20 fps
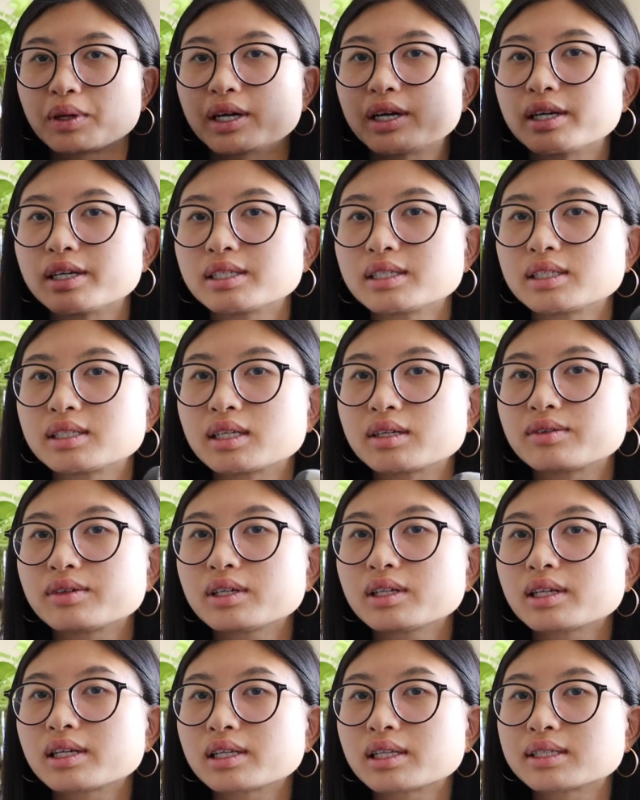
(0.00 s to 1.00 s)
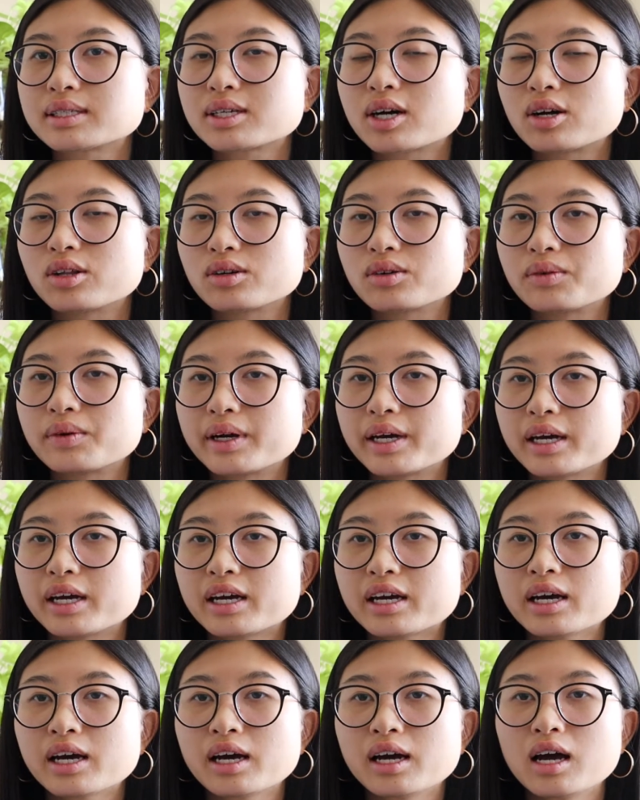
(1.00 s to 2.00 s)
pair since I really like this
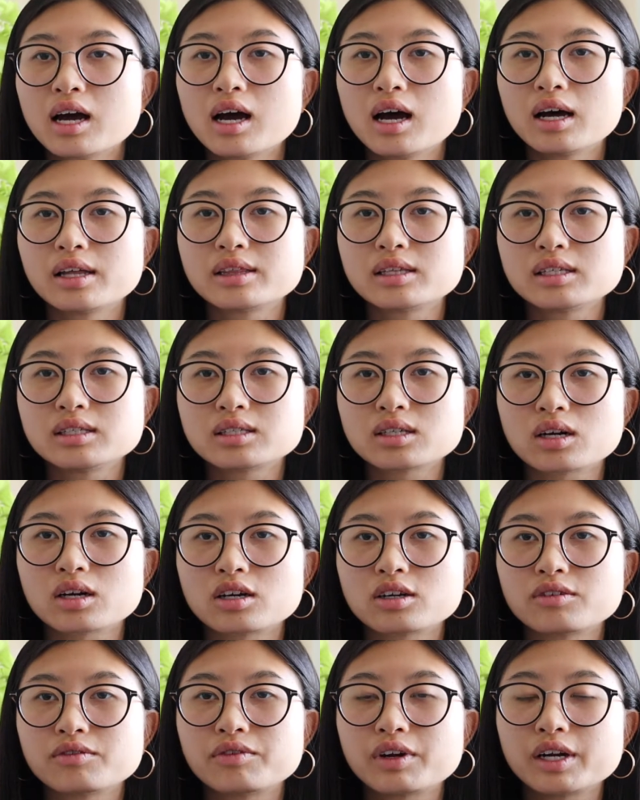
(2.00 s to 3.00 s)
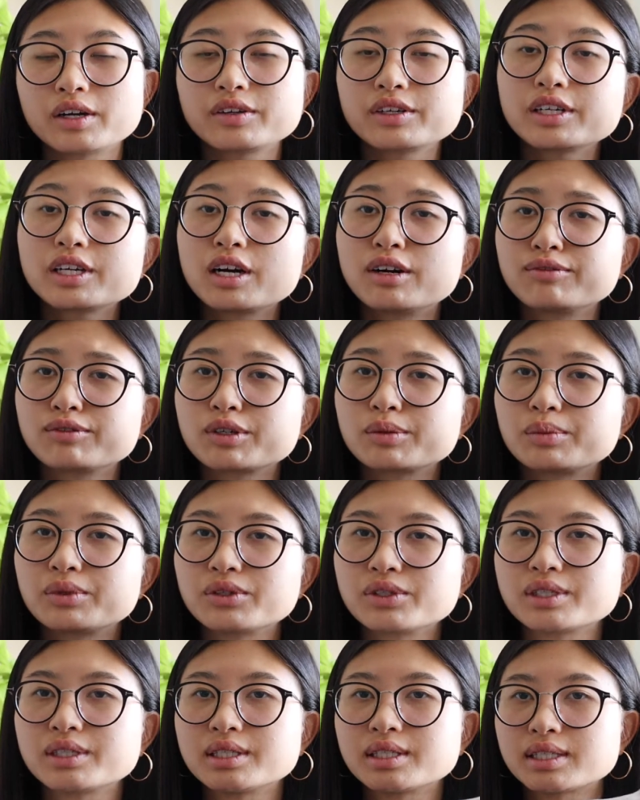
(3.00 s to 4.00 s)
colorway. These are very
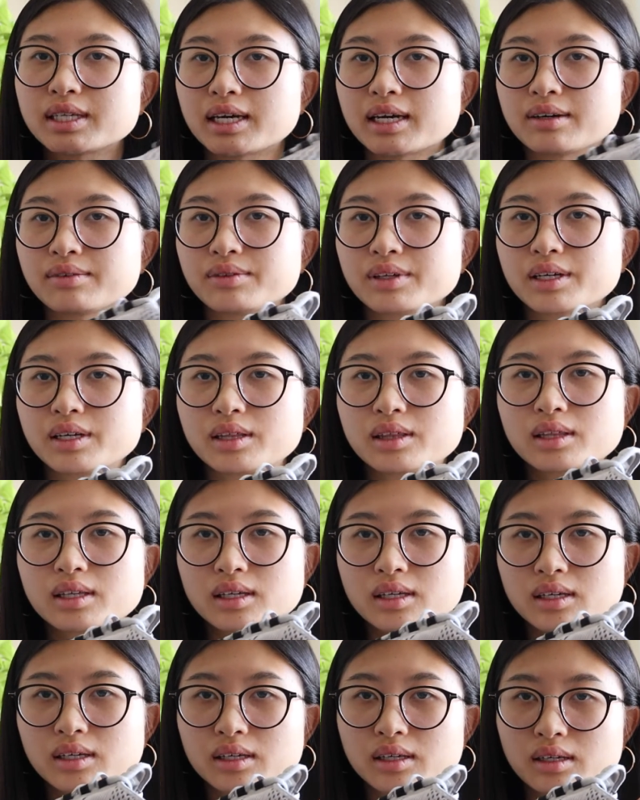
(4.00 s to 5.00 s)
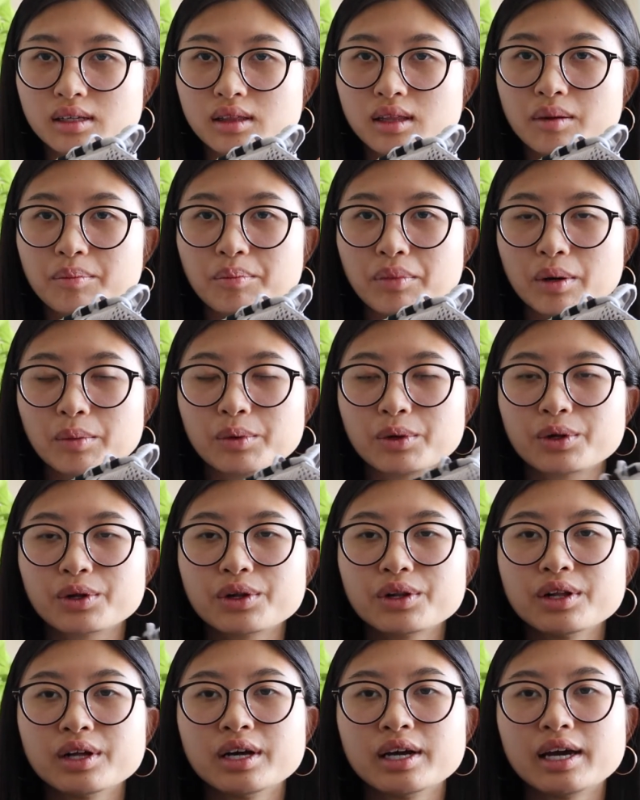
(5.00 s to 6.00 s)
comfortable since they have like the
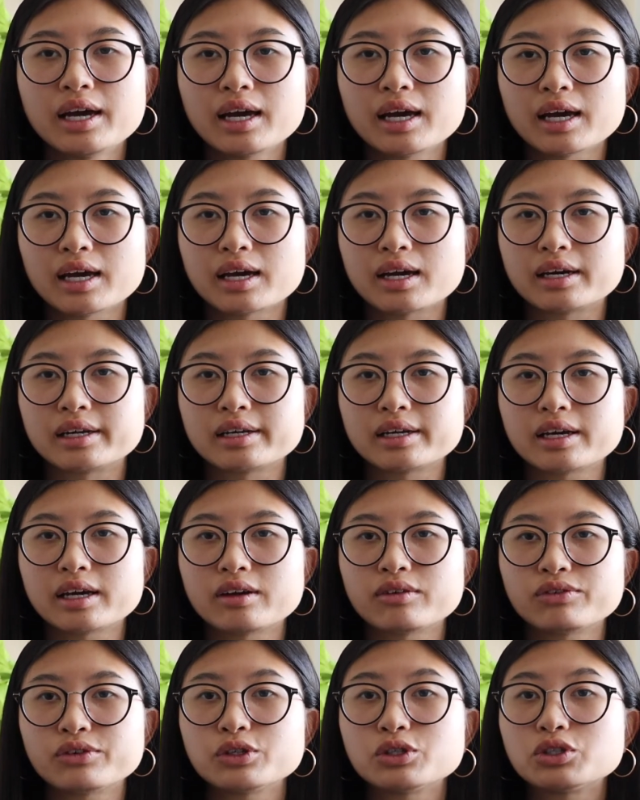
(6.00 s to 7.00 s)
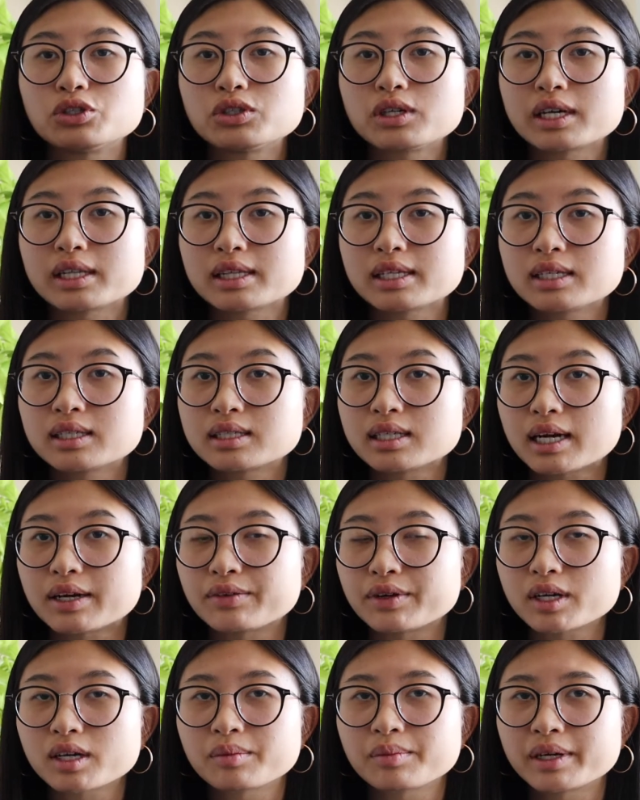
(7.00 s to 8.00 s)
bubble. And if you do get these, I
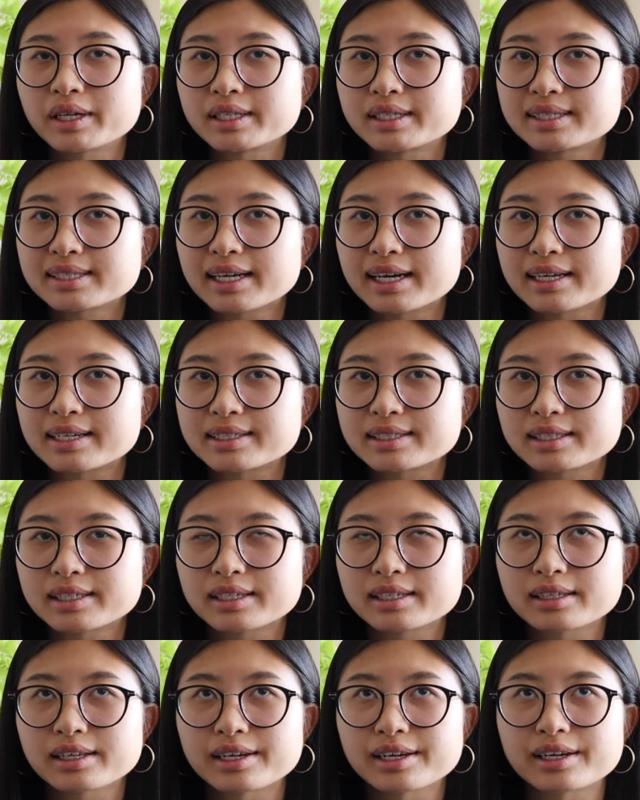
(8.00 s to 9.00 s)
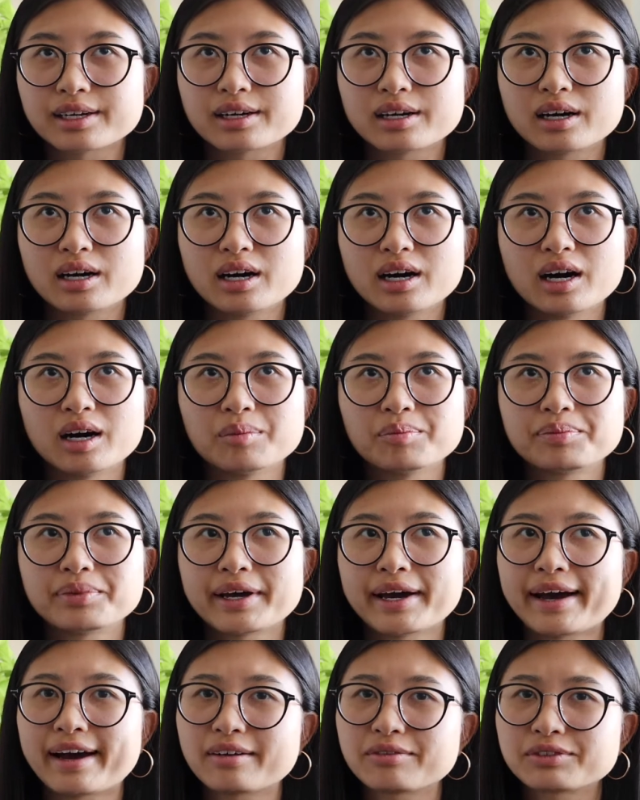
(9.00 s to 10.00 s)
recommend sizing like up
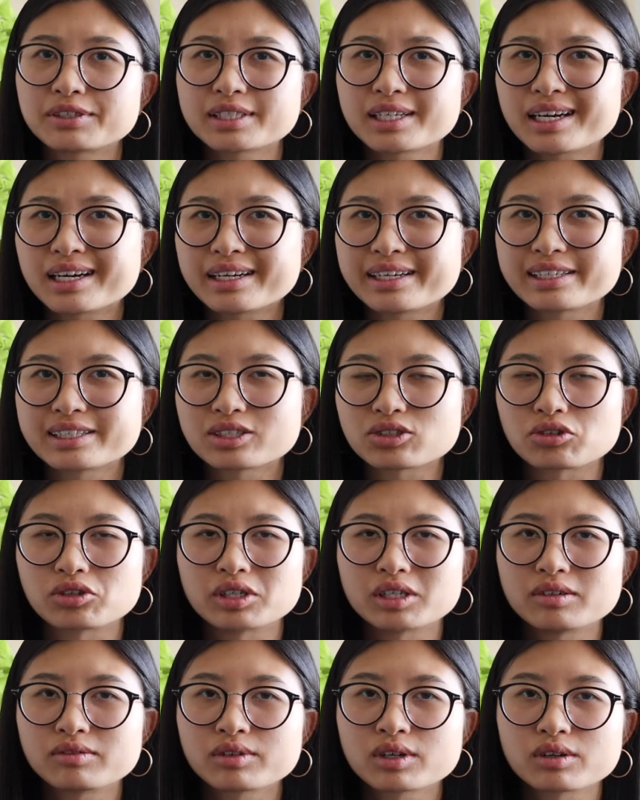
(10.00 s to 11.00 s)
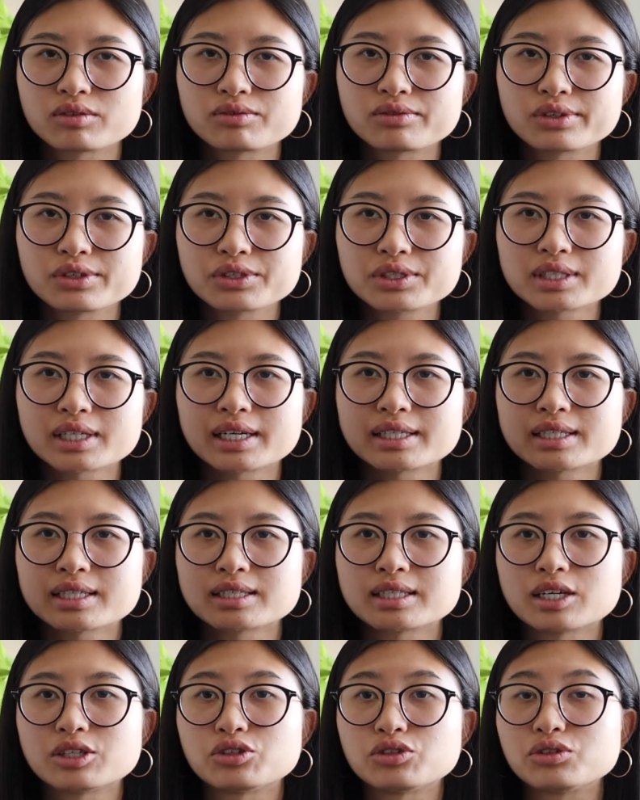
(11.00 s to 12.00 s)
half size or even a full size because
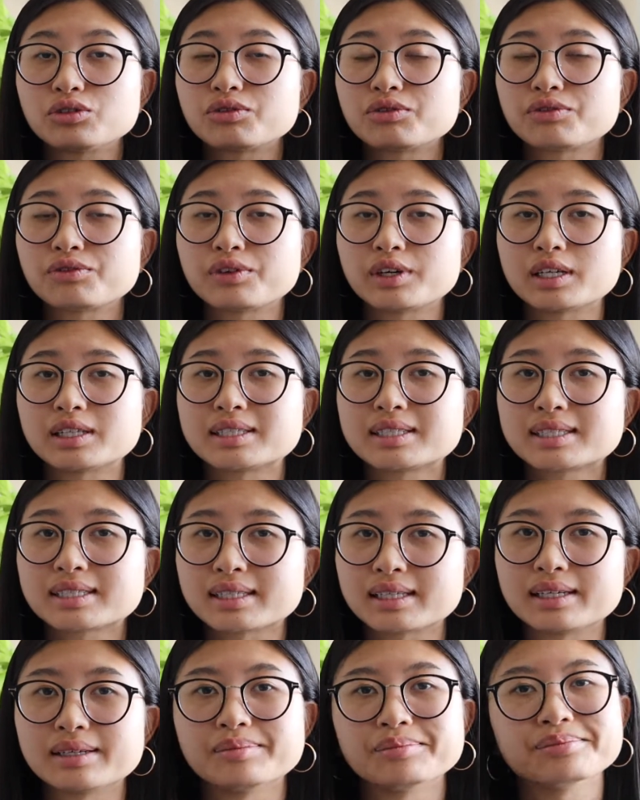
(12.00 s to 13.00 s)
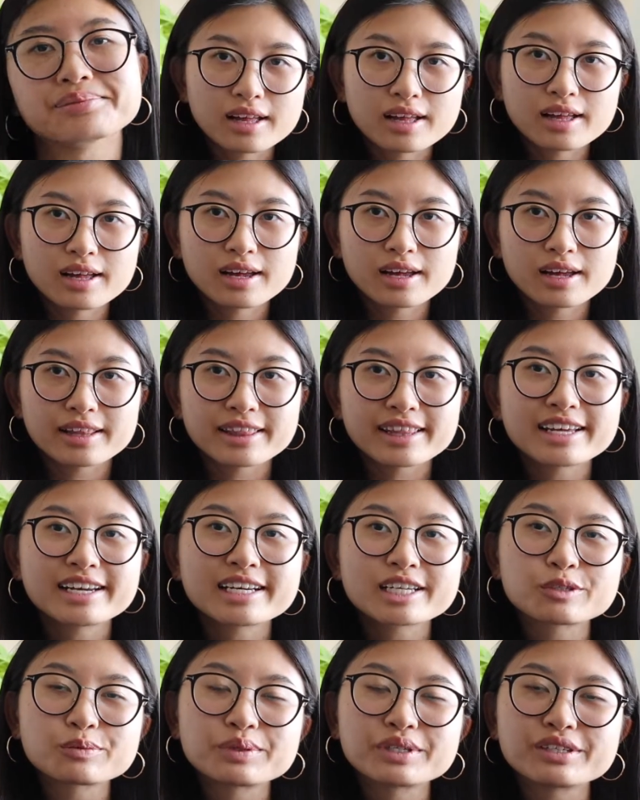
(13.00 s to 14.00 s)
they do fit slim. The
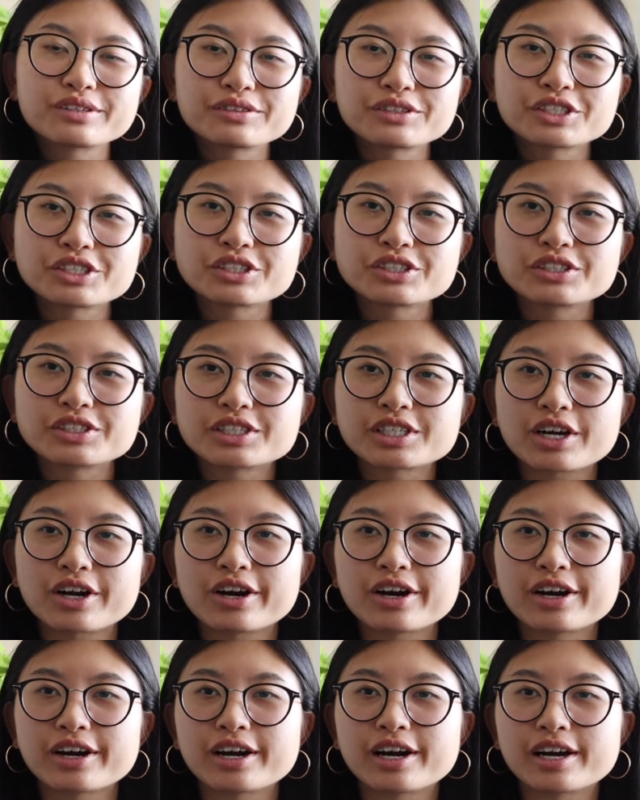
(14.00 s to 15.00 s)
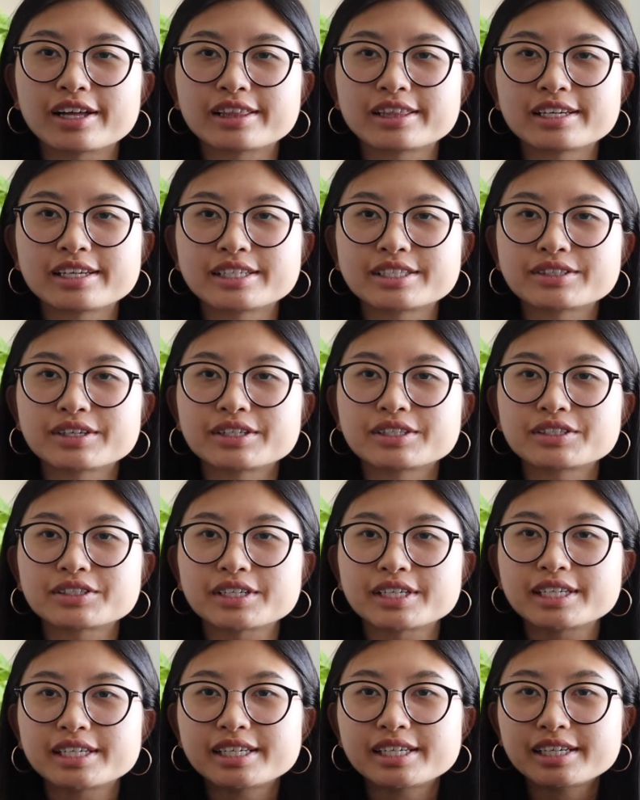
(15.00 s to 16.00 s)
next pair of shoes are these ones
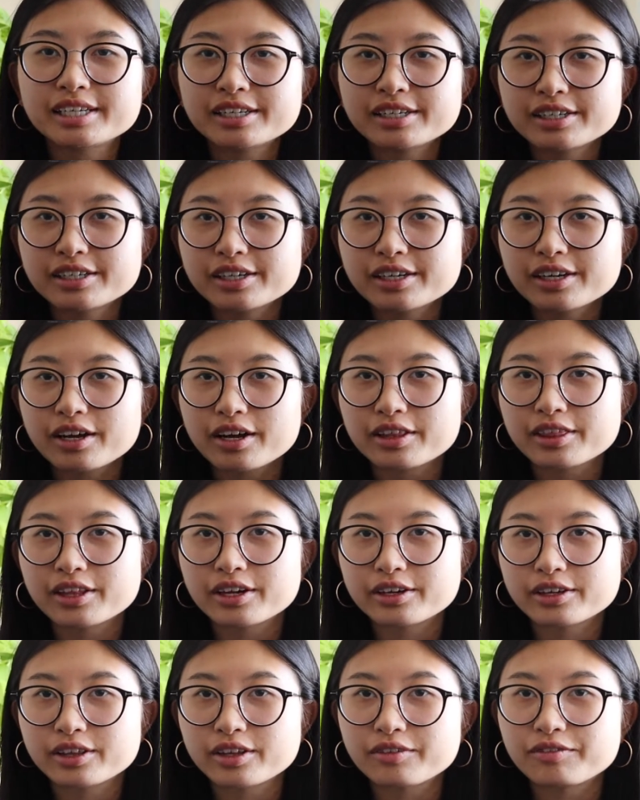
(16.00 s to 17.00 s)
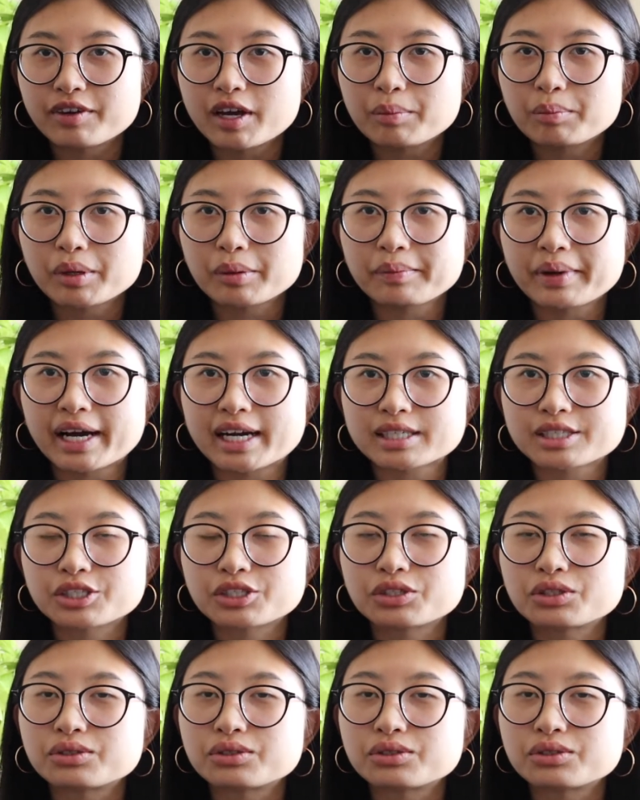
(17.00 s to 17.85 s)
right here. They're the Vapormax